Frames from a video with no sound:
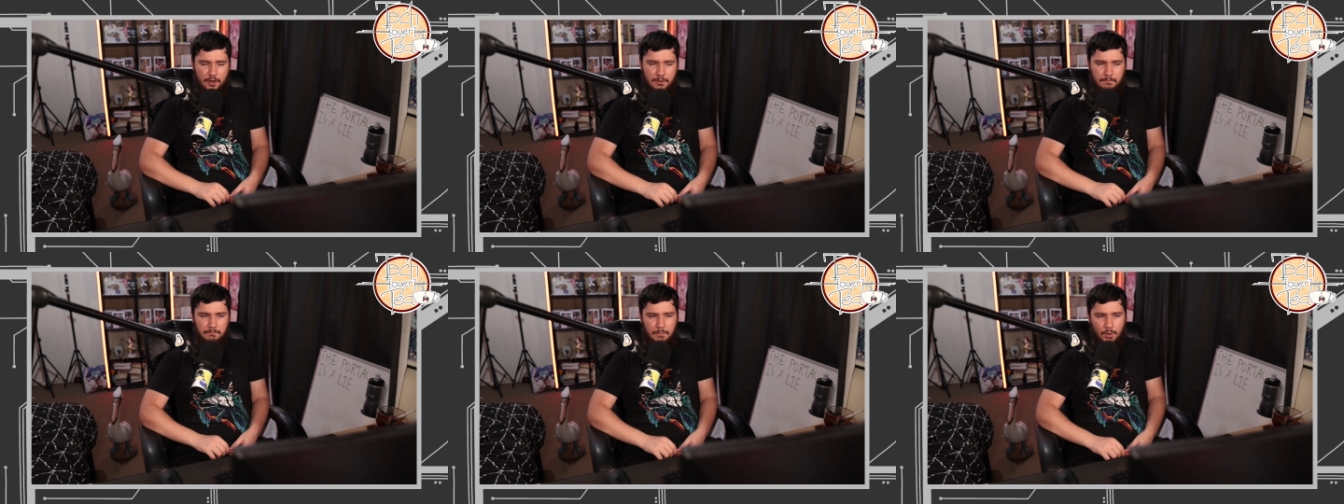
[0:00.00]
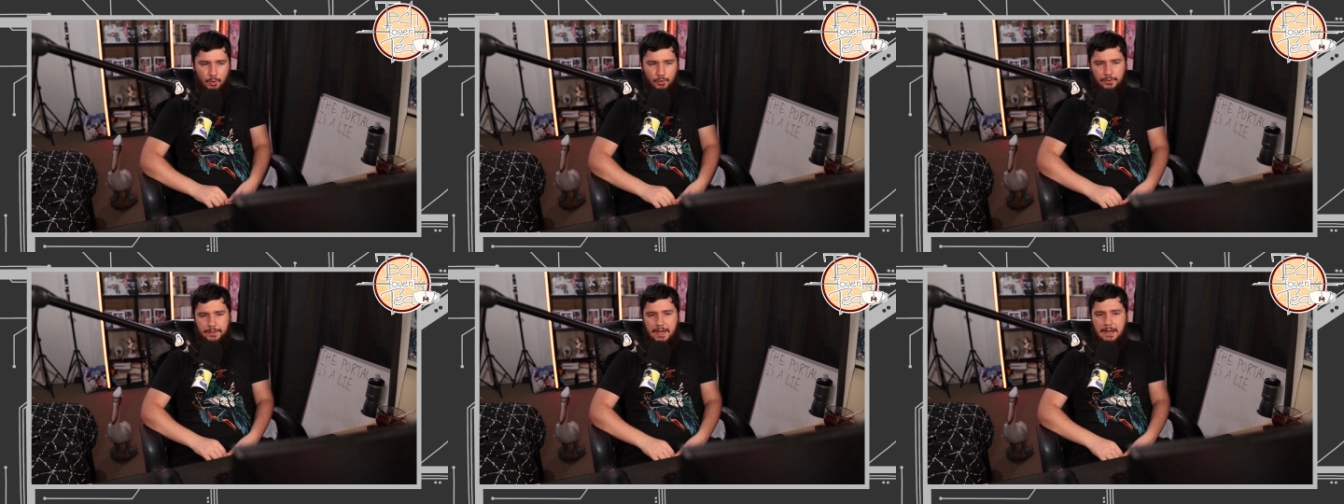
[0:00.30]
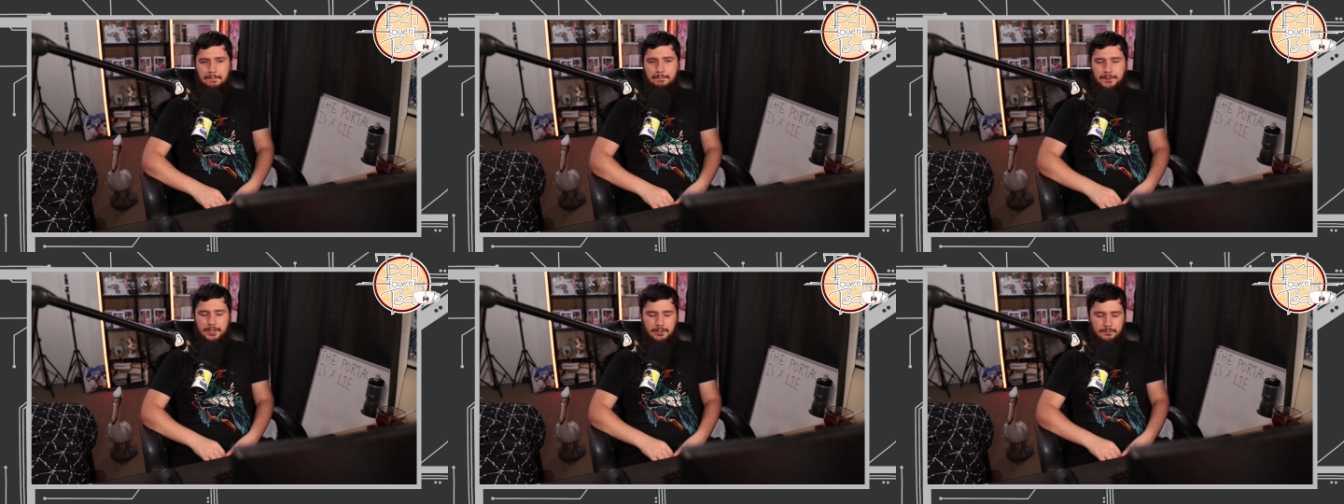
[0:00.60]
more of
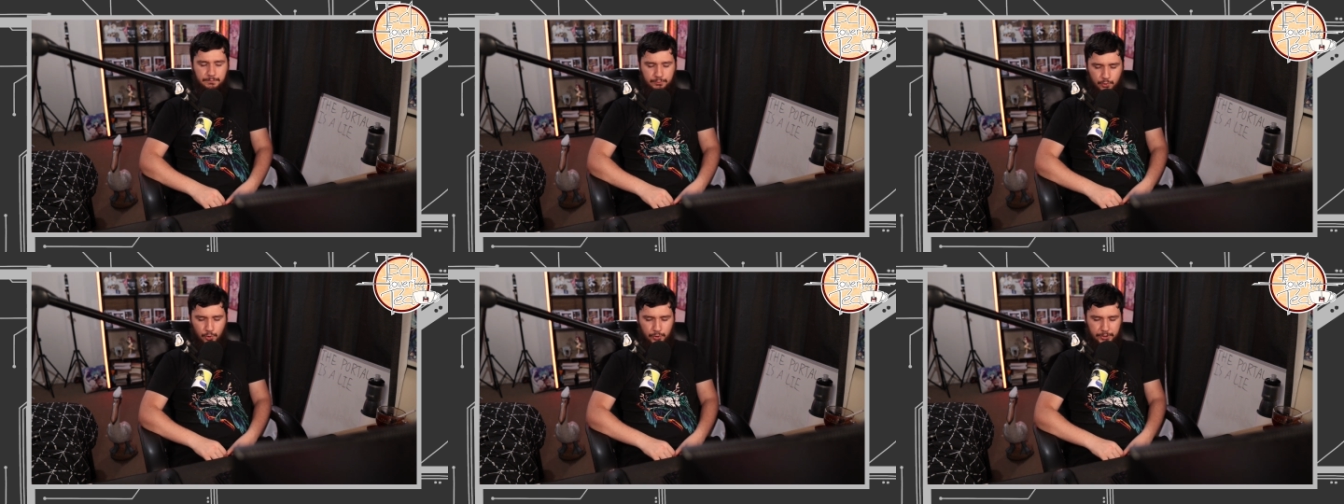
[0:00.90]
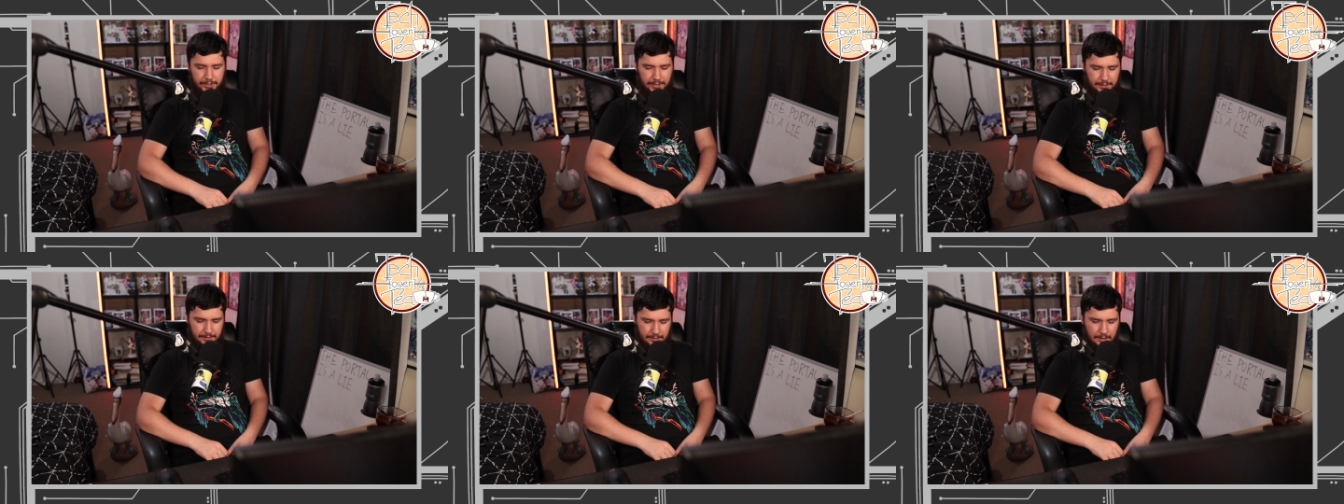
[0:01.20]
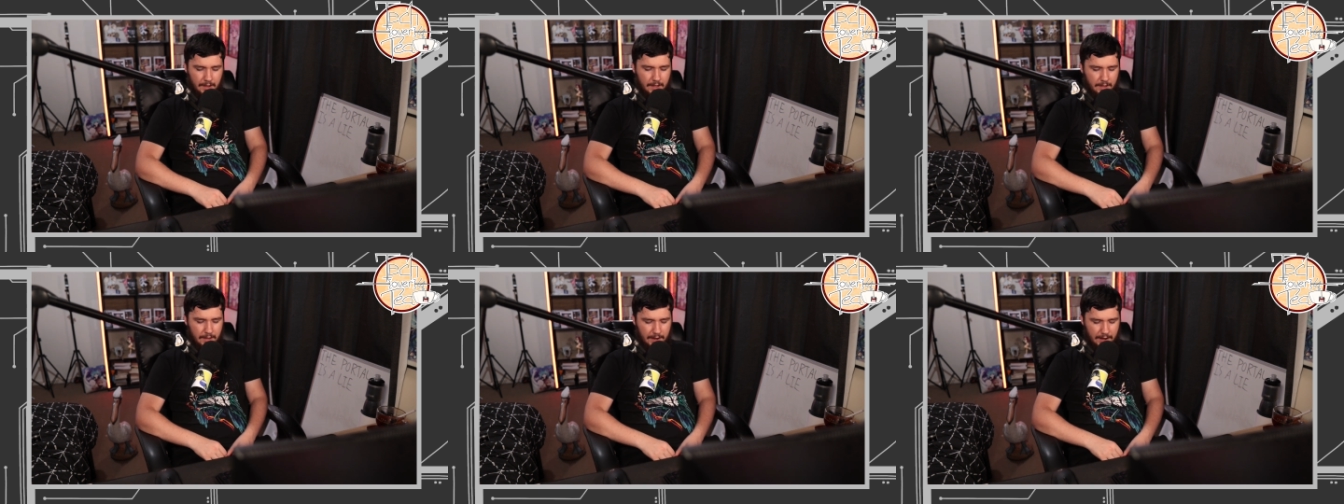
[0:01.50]
that being brought in.
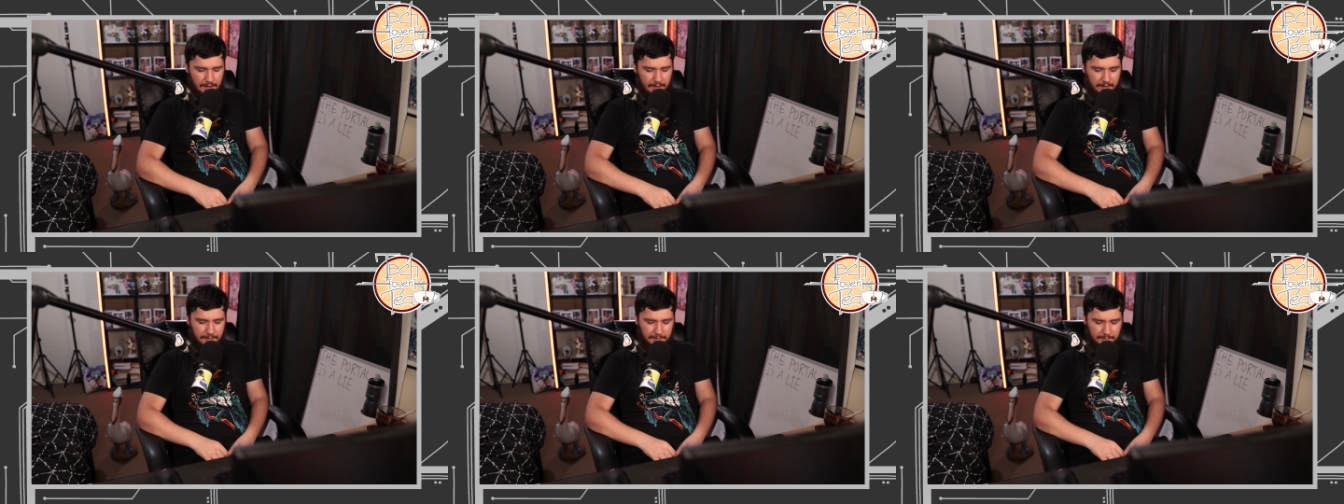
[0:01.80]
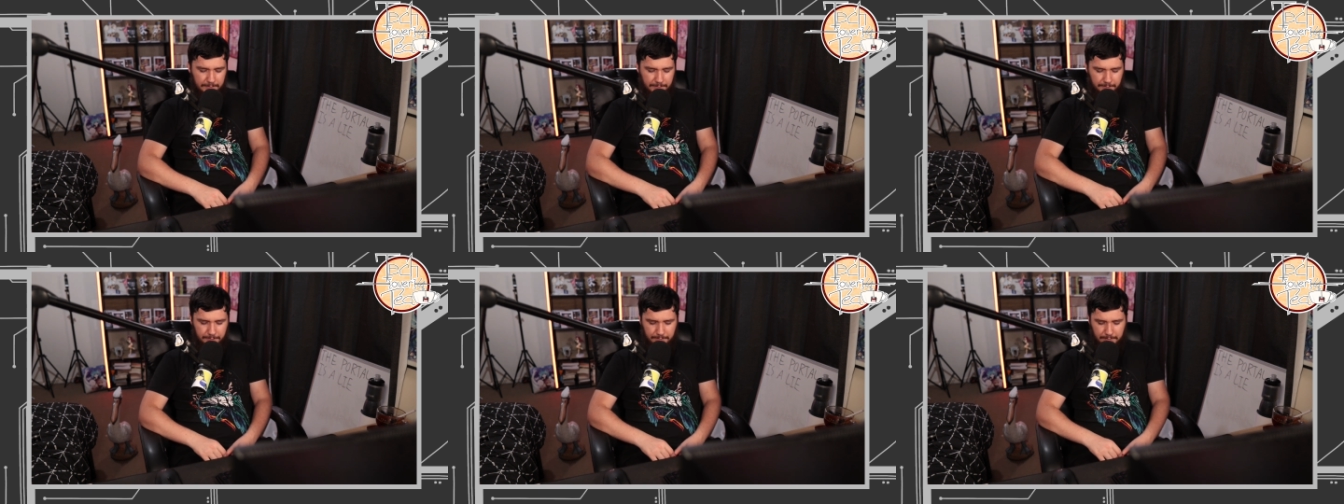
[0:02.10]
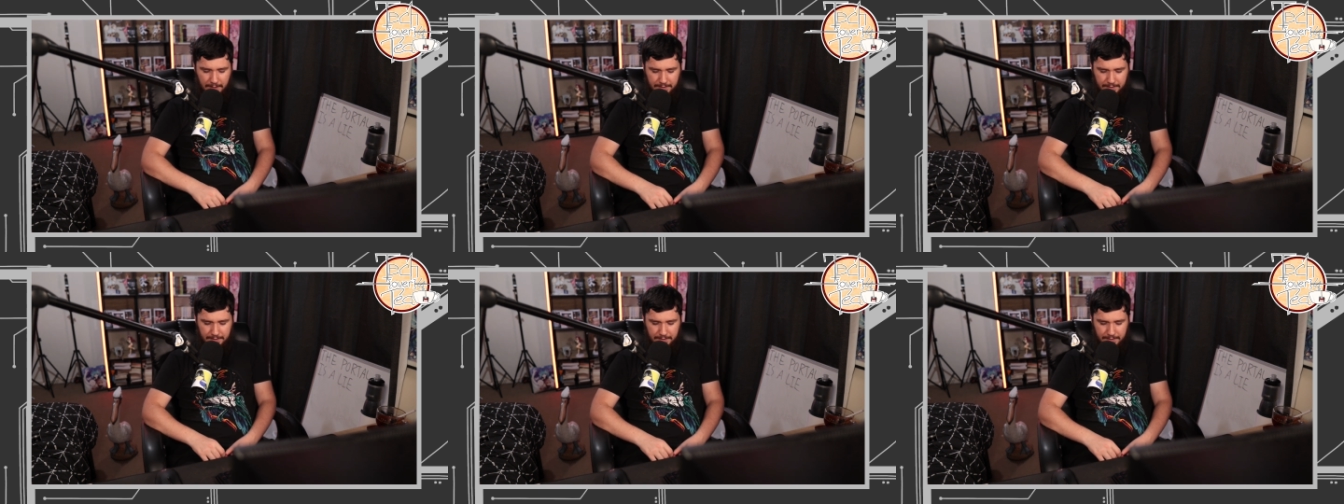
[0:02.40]
And I've,